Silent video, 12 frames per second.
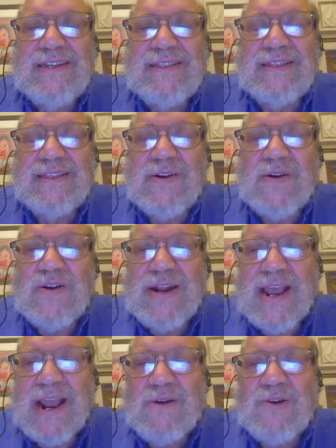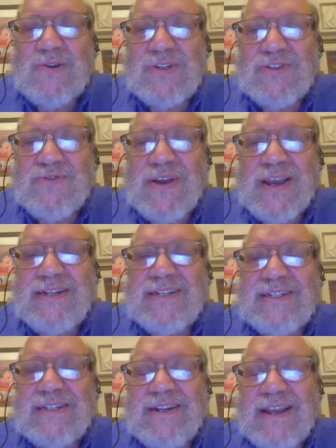that there are narrow
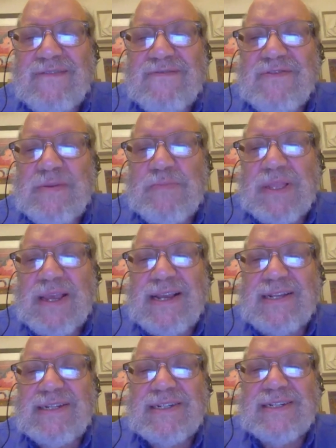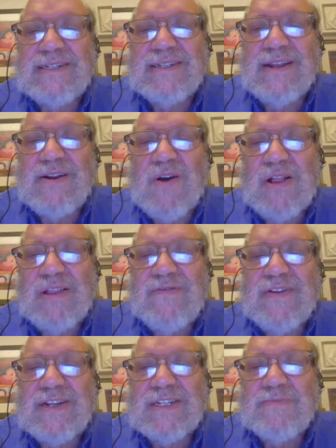straits in every place that all of
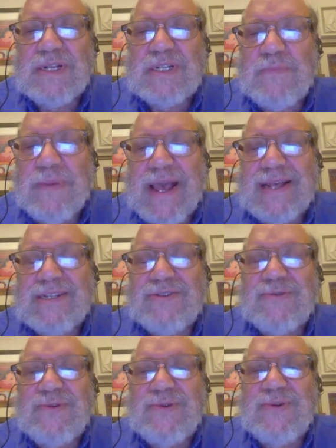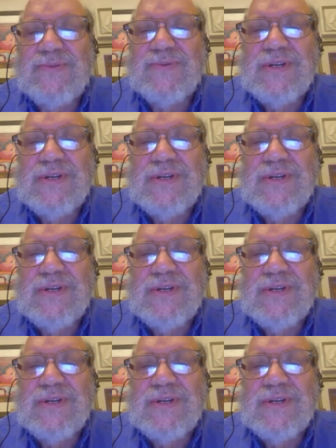us must pass through